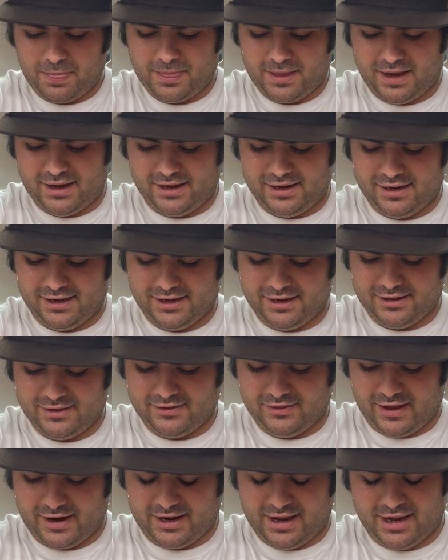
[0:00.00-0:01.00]

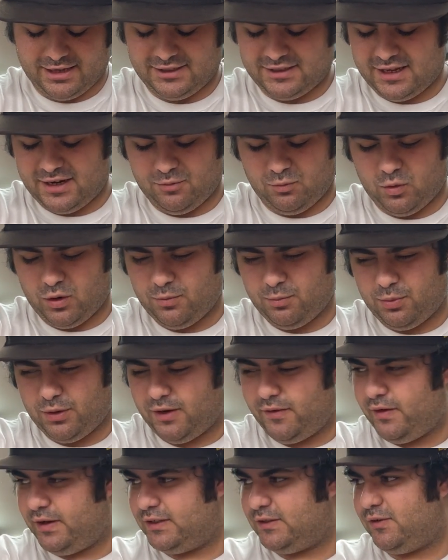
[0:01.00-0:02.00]
Like I said in one
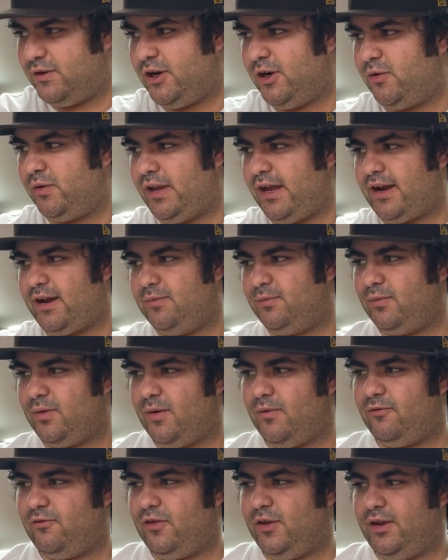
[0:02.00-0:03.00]
previous video, where like
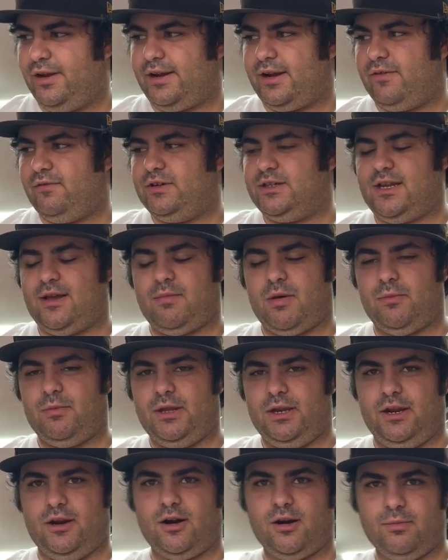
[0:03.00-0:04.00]
I feel like every time I'm
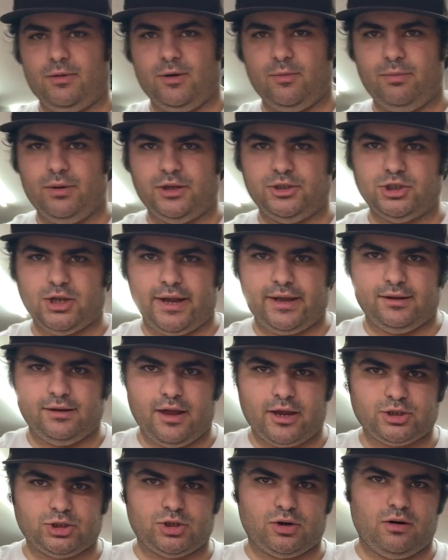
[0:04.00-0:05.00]
in here, I'm in a big giant
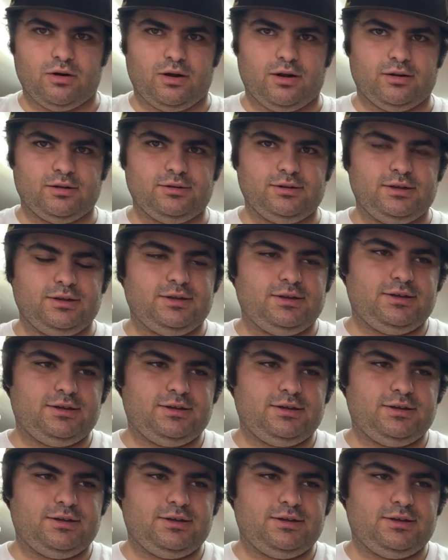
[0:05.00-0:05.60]
lecture hall